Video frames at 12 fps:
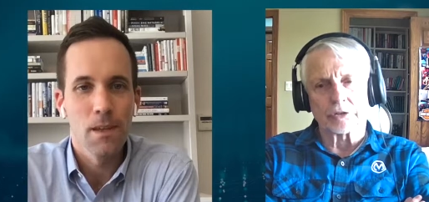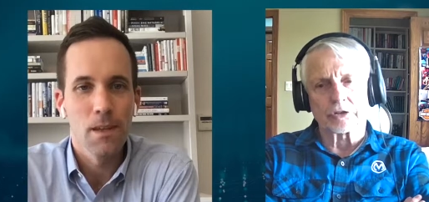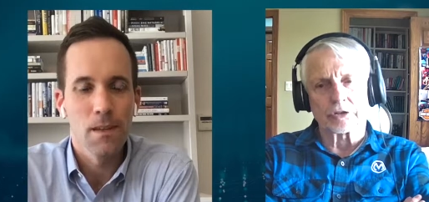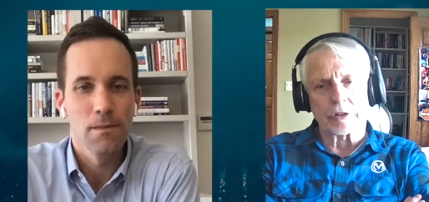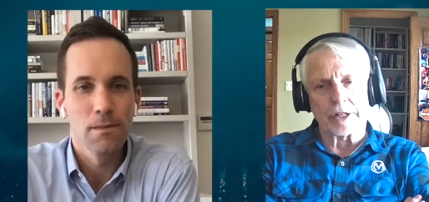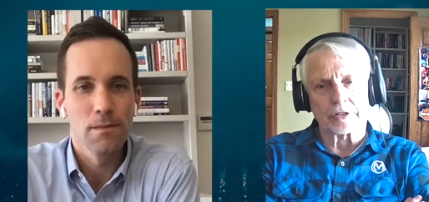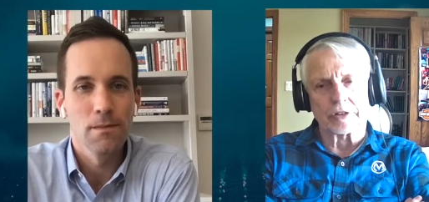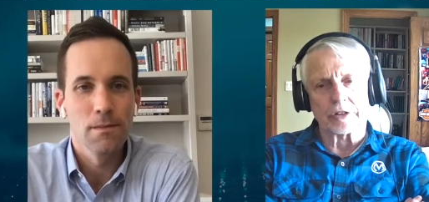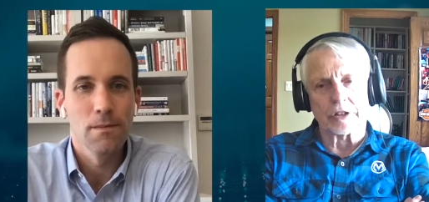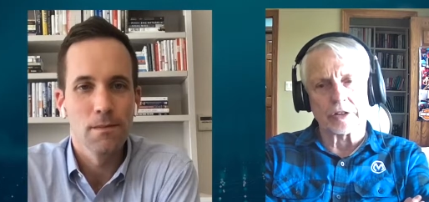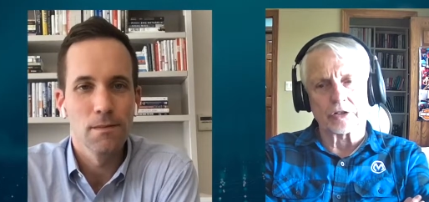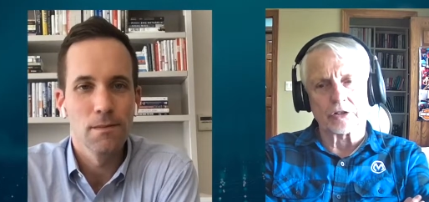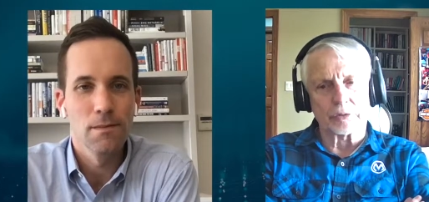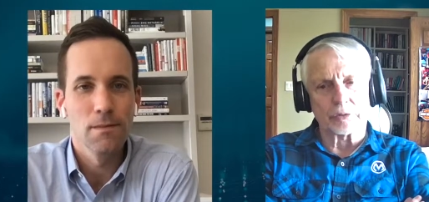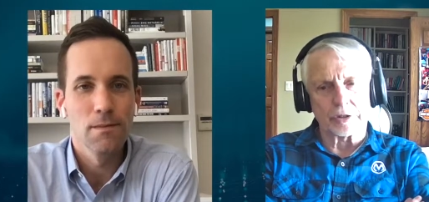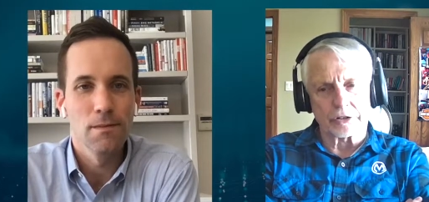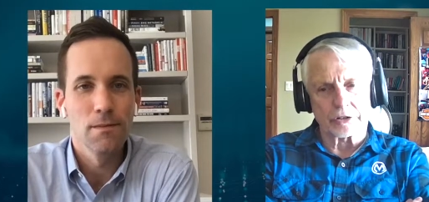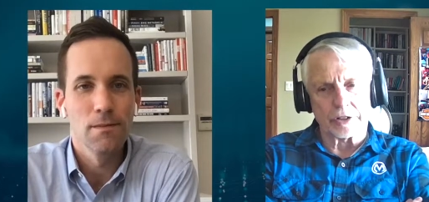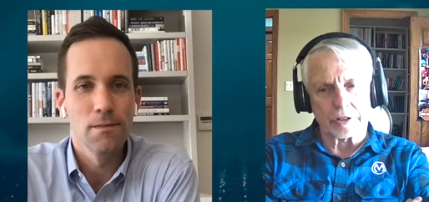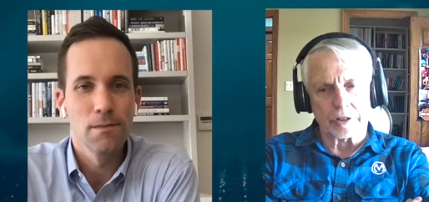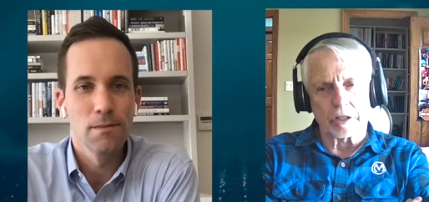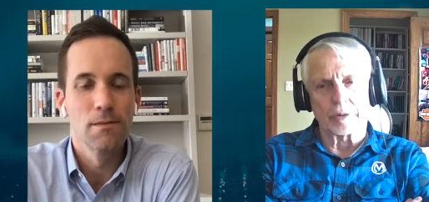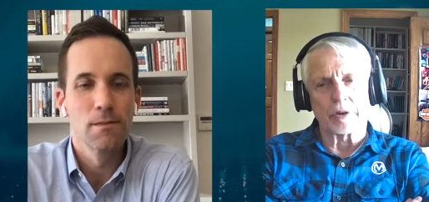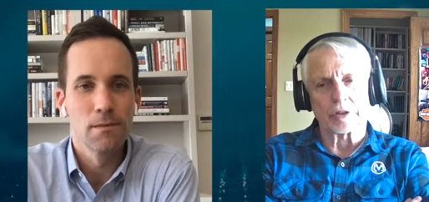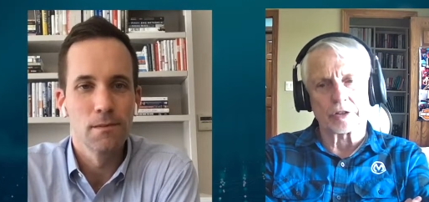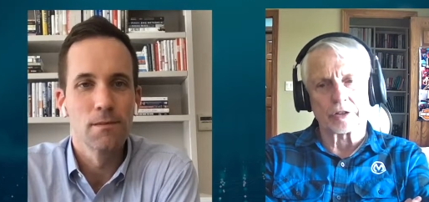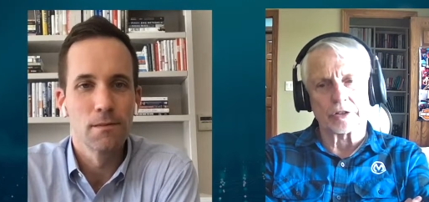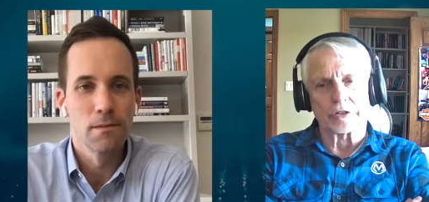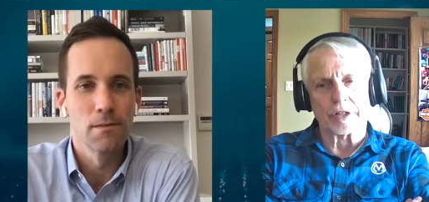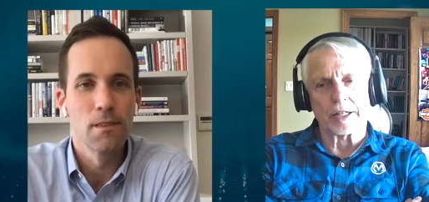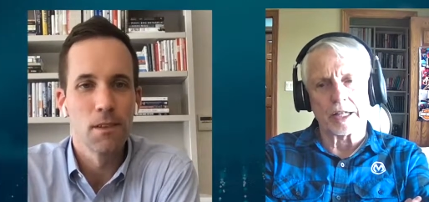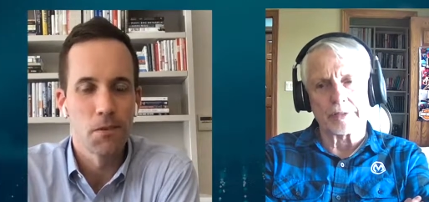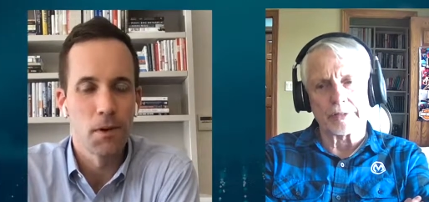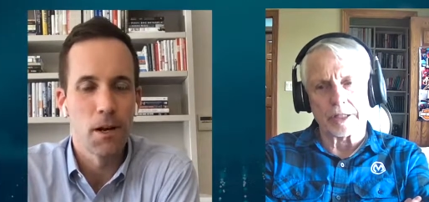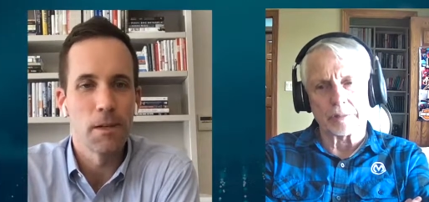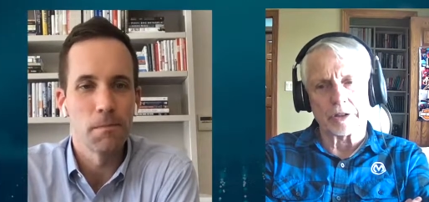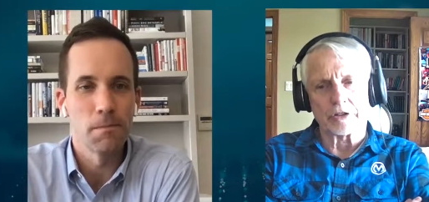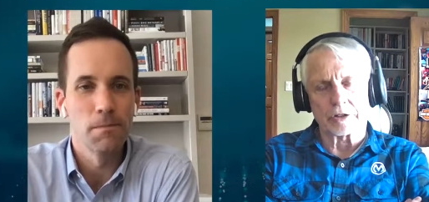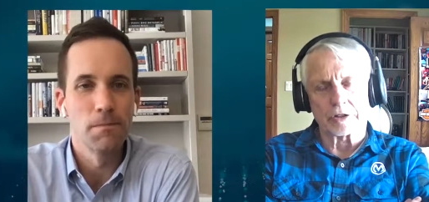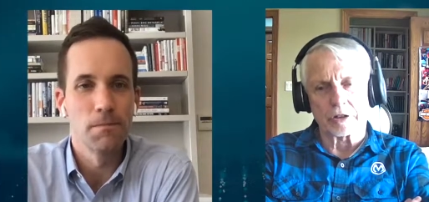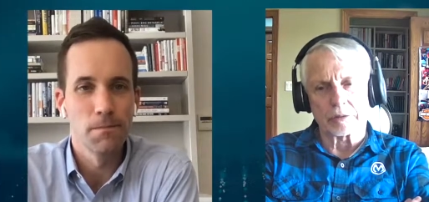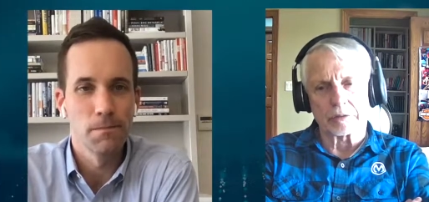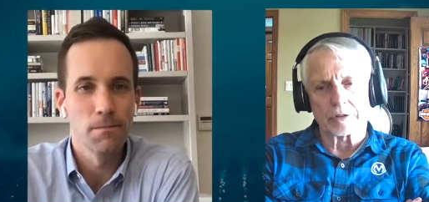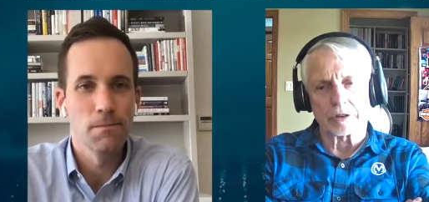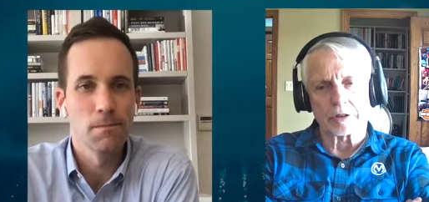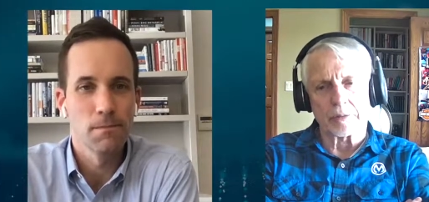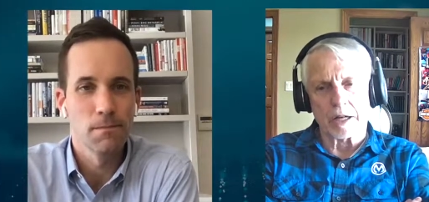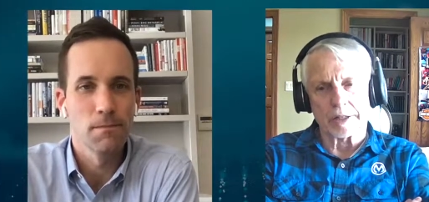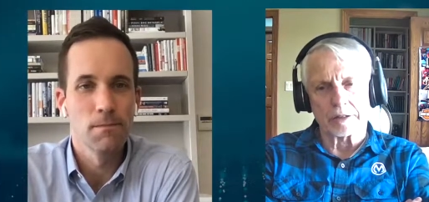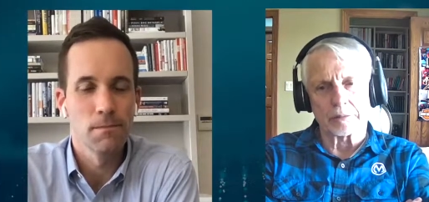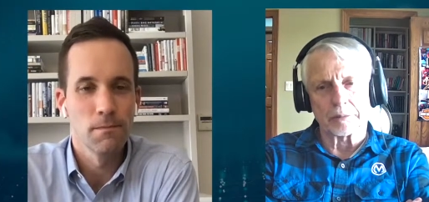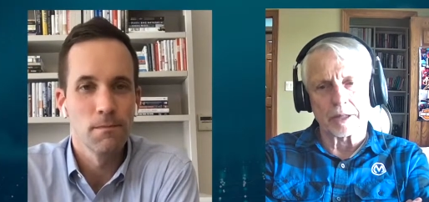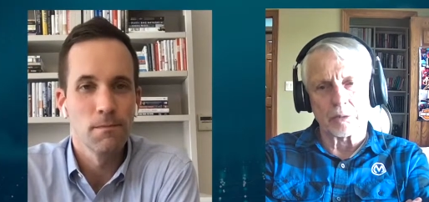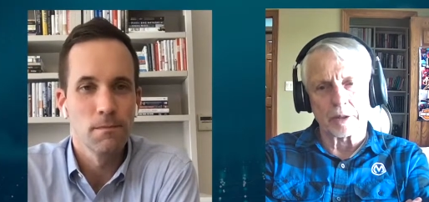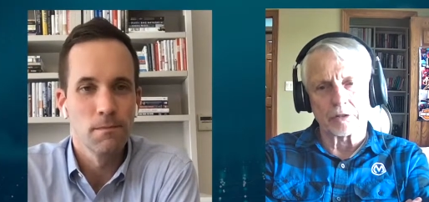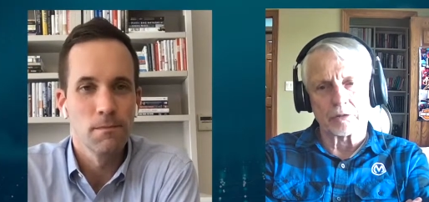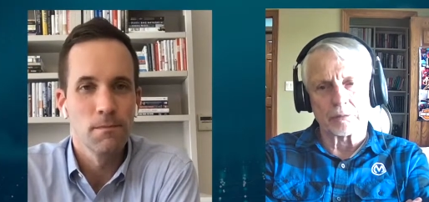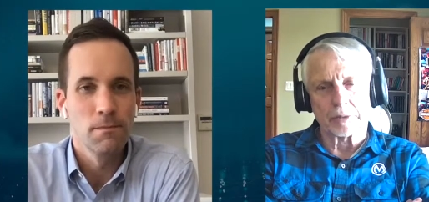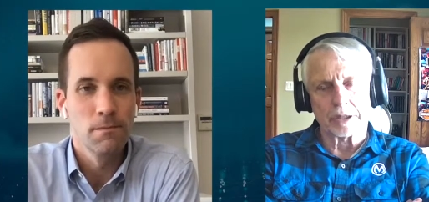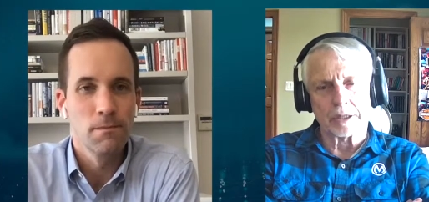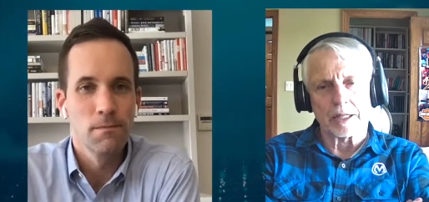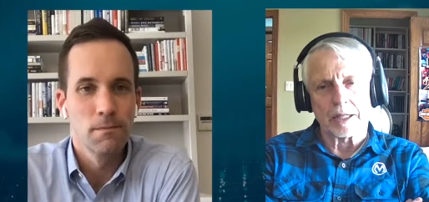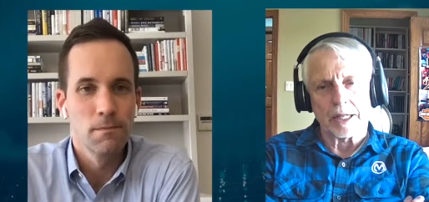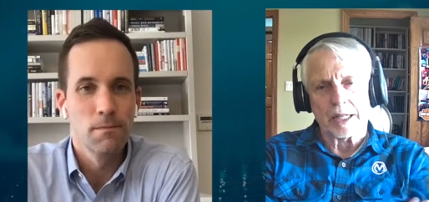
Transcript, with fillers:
Speaker 1: strikes against you when you say car wash because they have an right. image in their their mind about what you mean.